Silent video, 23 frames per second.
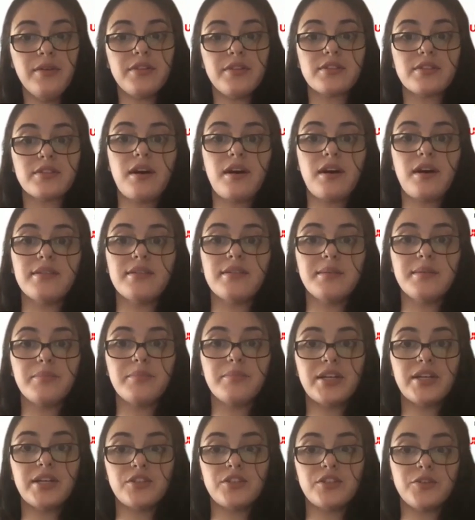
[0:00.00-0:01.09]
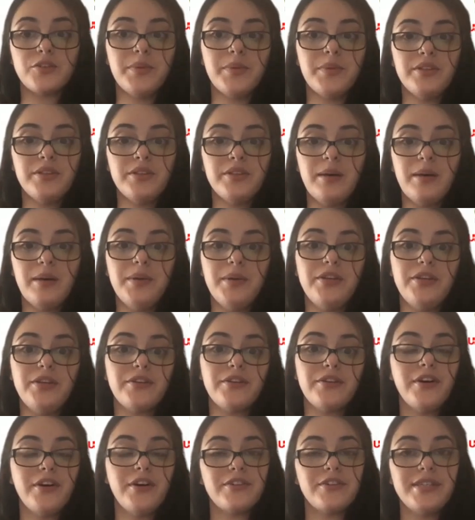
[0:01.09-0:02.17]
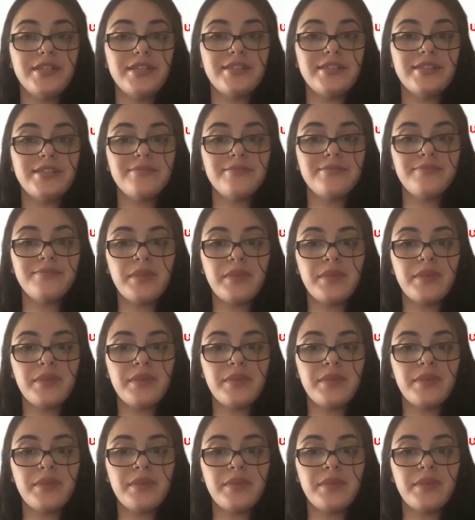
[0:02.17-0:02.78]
thus causing pressure to build up in your arteries.